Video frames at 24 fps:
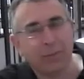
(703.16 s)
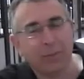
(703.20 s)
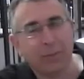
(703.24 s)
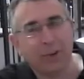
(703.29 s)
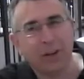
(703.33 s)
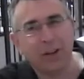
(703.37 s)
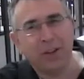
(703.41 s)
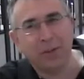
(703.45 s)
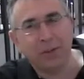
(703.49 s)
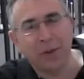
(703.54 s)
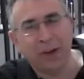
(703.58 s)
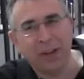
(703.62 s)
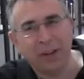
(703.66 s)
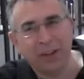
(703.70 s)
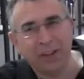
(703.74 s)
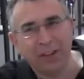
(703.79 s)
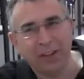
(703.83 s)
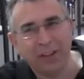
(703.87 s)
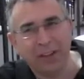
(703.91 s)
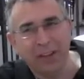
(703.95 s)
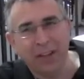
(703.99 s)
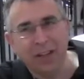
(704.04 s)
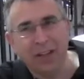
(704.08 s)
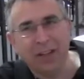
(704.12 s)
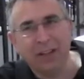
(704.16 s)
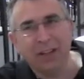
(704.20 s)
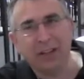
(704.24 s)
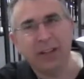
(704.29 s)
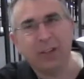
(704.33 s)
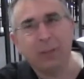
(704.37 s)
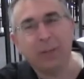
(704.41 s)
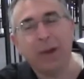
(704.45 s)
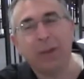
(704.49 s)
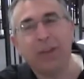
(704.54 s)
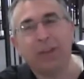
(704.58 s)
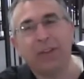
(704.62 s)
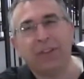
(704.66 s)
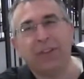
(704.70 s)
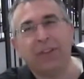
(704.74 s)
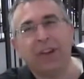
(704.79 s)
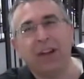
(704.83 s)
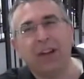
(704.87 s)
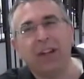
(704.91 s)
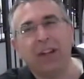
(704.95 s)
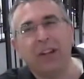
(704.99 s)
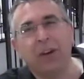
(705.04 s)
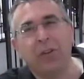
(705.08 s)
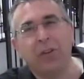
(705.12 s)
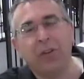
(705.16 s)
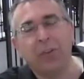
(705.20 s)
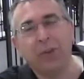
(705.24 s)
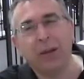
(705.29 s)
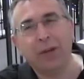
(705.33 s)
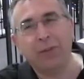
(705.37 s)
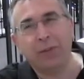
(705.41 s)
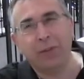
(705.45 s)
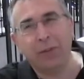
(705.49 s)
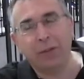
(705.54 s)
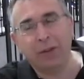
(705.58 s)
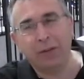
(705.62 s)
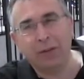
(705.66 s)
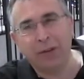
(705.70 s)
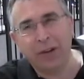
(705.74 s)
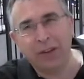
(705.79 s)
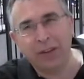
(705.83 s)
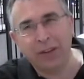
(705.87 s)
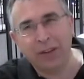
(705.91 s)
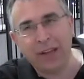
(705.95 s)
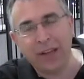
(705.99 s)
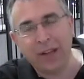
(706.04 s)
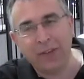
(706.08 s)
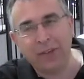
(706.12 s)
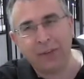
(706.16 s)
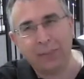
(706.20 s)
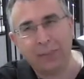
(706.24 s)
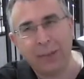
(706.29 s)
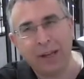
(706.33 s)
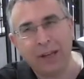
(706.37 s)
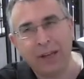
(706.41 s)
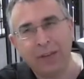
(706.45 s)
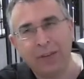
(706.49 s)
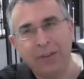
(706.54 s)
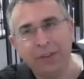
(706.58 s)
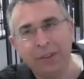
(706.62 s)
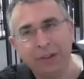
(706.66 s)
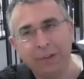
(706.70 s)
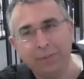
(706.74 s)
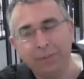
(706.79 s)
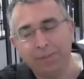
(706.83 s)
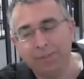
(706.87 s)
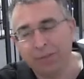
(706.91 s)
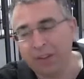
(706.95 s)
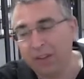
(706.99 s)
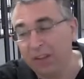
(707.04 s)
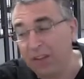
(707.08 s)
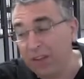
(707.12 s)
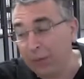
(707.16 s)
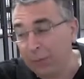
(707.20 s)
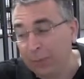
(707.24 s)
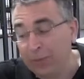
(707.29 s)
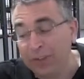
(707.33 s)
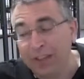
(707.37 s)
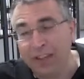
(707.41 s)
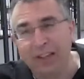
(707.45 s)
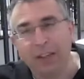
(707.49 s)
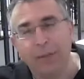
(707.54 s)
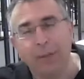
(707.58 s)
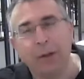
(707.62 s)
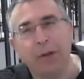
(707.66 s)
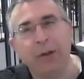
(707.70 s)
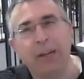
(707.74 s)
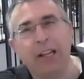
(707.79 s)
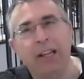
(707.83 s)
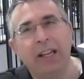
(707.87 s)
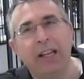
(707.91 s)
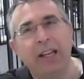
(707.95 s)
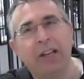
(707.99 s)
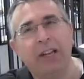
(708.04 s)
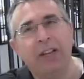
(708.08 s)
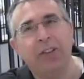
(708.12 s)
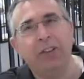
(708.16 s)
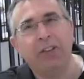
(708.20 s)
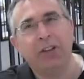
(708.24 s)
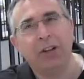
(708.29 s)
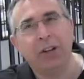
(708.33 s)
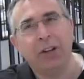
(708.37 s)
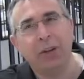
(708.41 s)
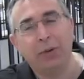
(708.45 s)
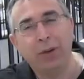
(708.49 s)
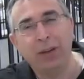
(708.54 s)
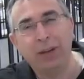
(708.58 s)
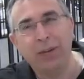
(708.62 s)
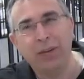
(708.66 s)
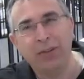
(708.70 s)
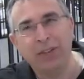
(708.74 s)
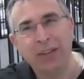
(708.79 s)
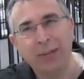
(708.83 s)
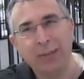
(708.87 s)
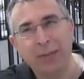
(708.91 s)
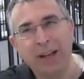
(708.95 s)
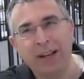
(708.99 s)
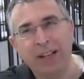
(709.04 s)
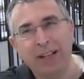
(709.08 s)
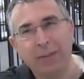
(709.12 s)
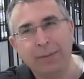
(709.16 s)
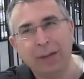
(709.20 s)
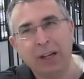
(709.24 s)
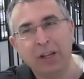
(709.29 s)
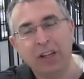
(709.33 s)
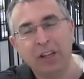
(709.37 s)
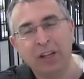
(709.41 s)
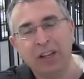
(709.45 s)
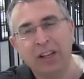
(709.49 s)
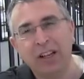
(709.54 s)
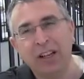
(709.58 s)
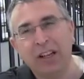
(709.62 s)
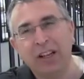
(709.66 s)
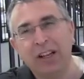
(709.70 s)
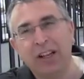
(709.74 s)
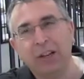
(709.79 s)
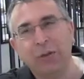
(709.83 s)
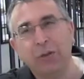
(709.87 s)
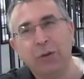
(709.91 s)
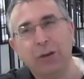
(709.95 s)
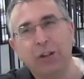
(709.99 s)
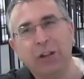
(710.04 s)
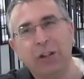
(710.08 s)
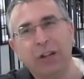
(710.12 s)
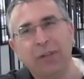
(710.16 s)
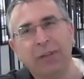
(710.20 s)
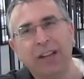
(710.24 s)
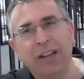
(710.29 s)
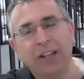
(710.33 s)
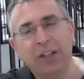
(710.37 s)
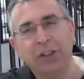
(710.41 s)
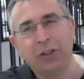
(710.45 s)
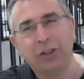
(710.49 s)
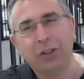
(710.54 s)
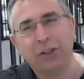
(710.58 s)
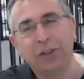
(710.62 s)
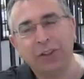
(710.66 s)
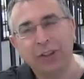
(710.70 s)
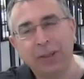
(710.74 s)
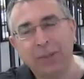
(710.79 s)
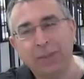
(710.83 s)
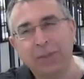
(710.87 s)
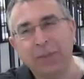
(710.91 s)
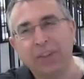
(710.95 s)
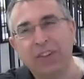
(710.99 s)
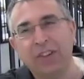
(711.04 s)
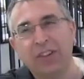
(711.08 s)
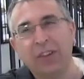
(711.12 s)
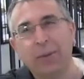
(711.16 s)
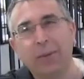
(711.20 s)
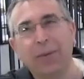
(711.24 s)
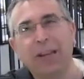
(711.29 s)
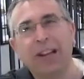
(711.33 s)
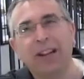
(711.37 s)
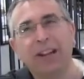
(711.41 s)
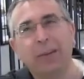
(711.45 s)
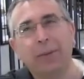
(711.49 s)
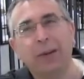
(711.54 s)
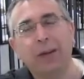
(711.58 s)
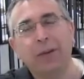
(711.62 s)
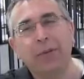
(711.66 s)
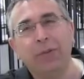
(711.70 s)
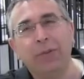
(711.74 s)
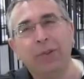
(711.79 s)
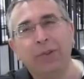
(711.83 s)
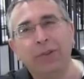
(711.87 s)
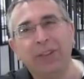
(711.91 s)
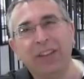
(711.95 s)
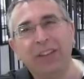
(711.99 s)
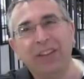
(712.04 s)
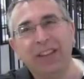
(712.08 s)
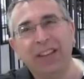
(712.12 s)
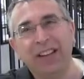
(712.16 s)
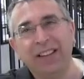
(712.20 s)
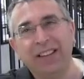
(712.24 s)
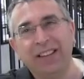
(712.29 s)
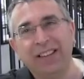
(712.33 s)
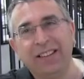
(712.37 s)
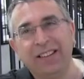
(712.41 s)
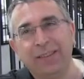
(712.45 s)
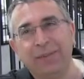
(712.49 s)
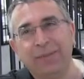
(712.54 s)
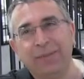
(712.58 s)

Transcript: Price-wise, these boats are starting off at about £45,000. This particular boat here has got a 350 Magnum engine and quite a lot of extras. It's coming out at about 56.